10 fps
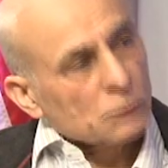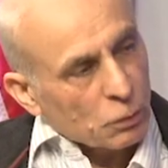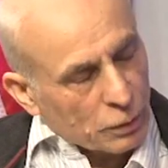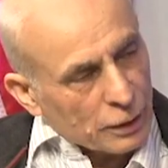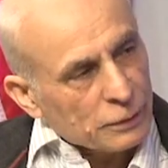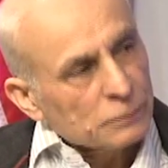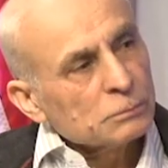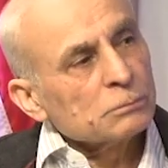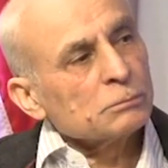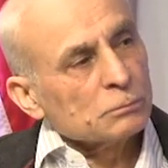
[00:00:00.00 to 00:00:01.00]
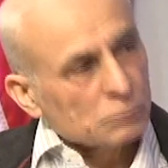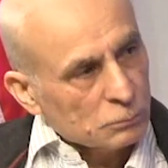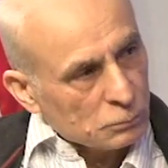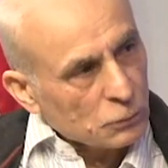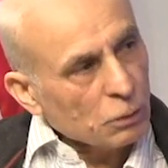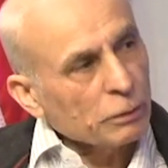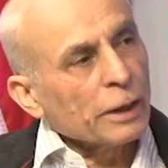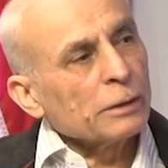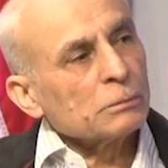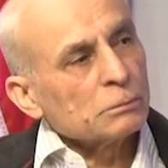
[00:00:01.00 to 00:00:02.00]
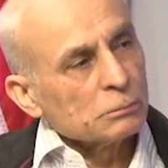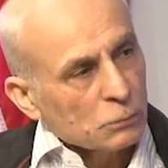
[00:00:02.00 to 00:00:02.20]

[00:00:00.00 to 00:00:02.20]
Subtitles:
Don't release them to the street. Release them to us.